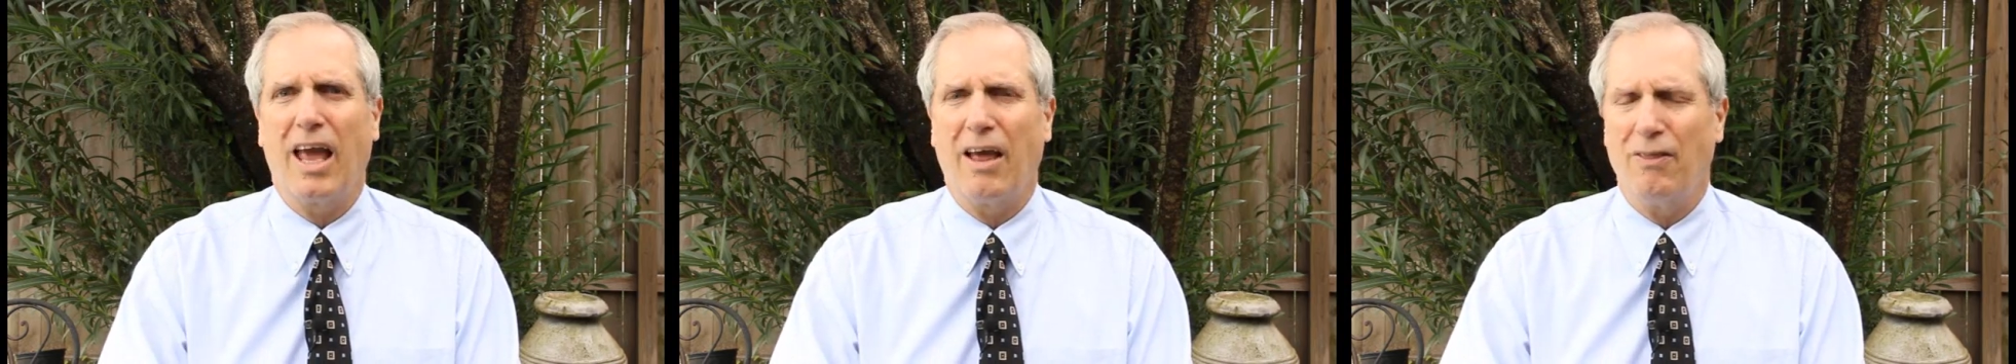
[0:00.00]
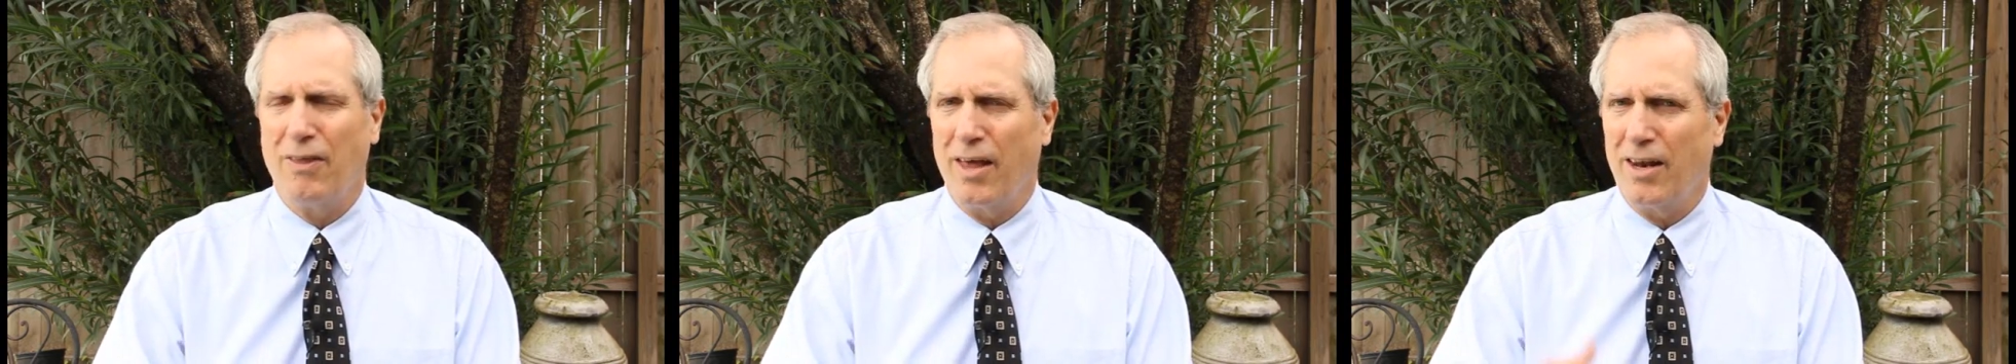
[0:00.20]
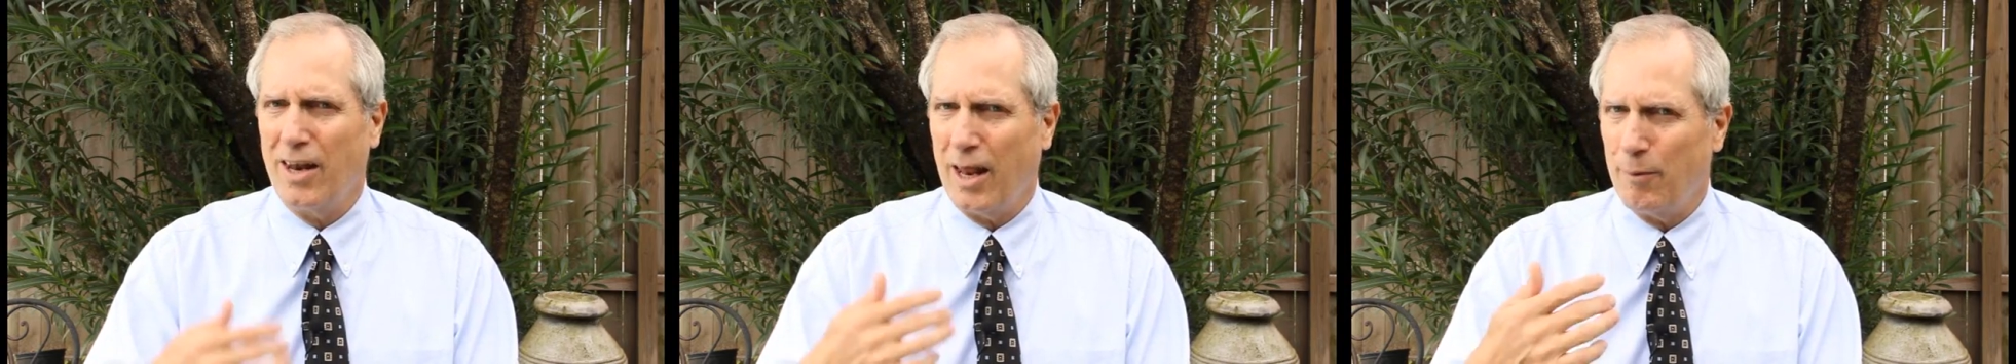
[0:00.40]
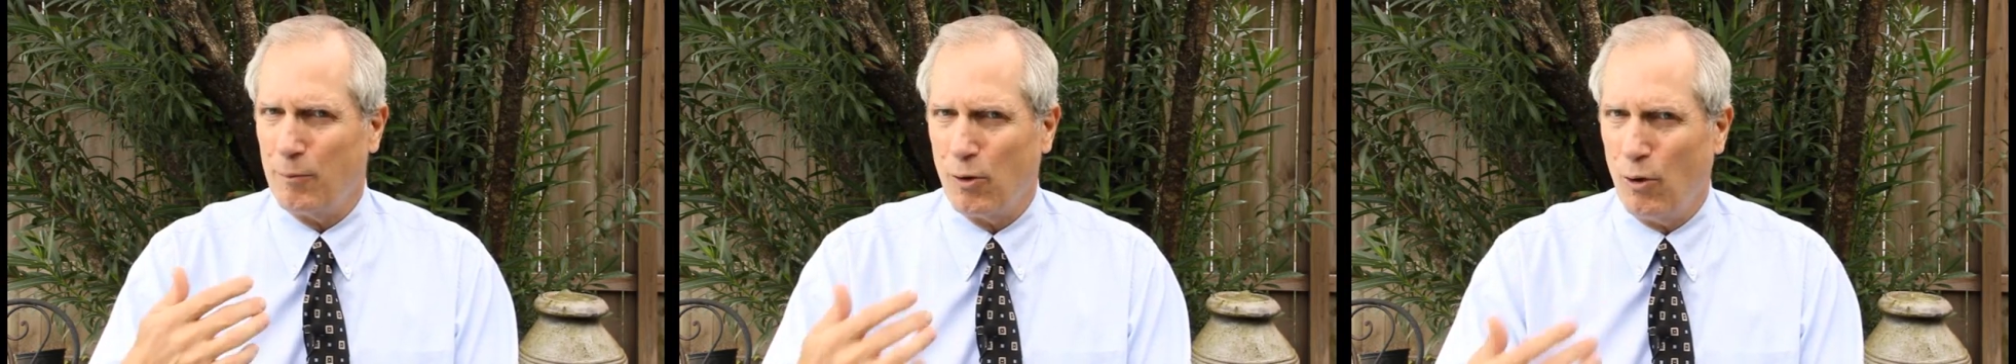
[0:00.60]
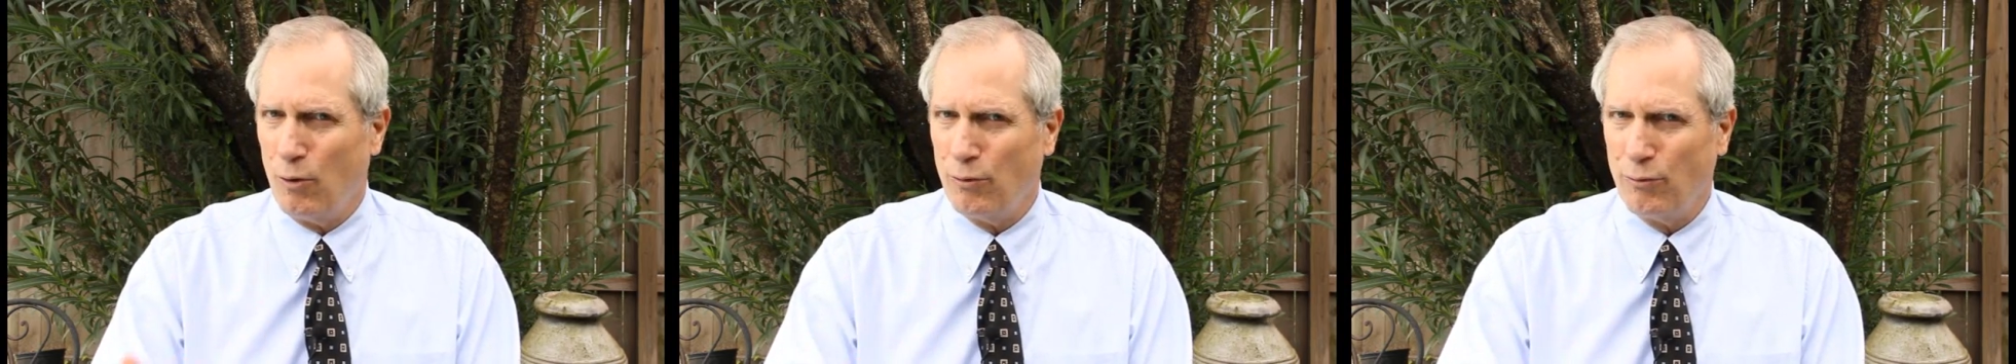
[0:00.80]
and then let
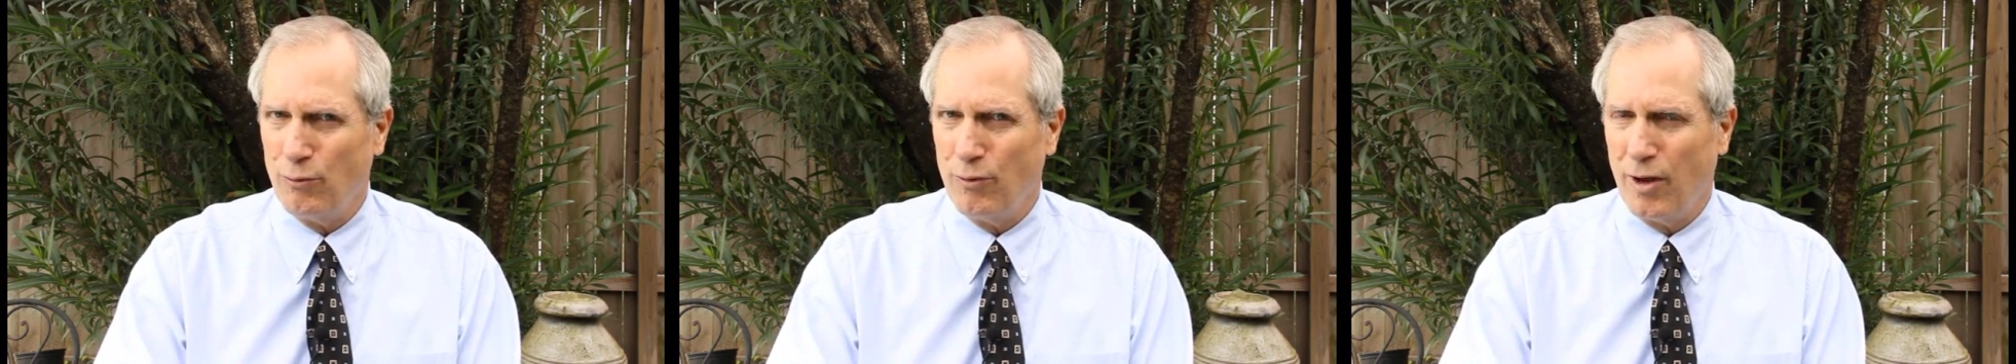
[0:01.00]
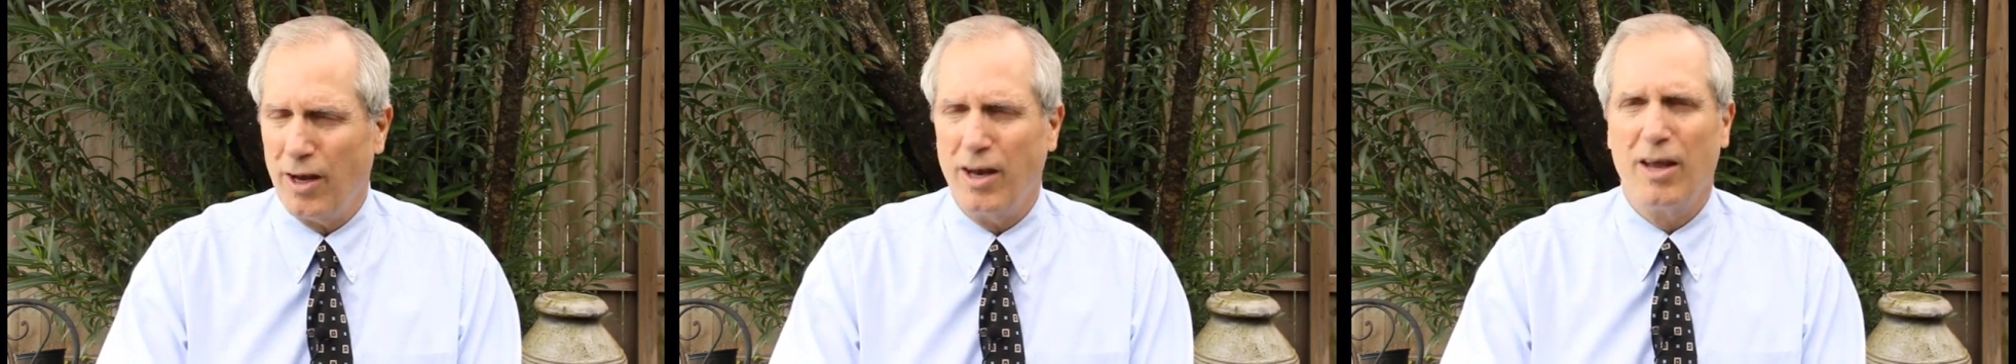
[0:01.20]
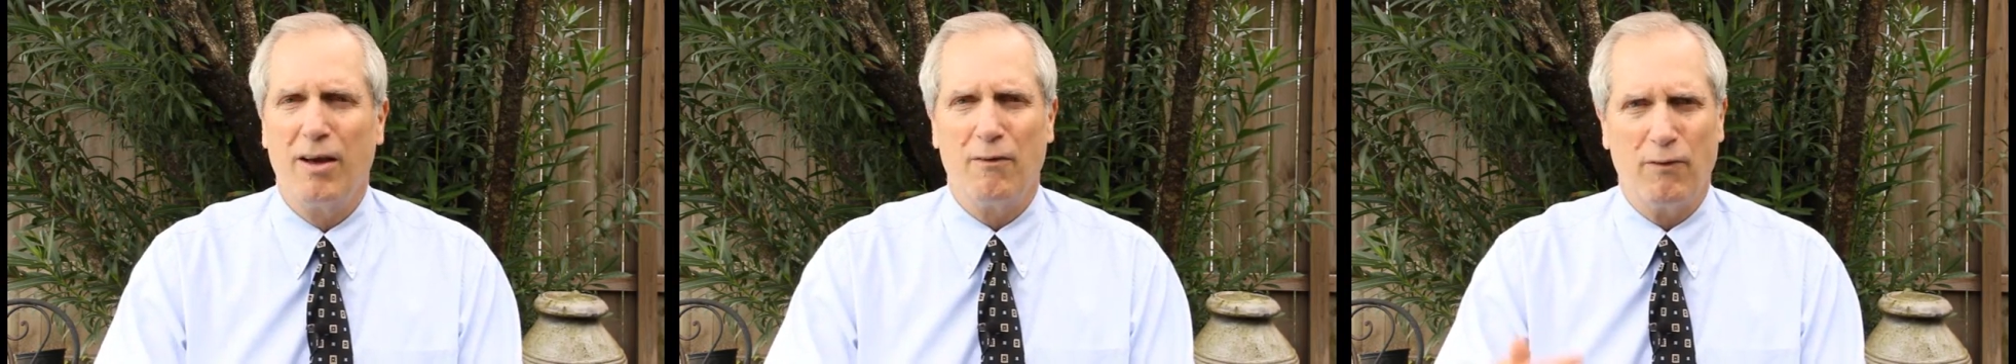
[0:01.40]
them go through that.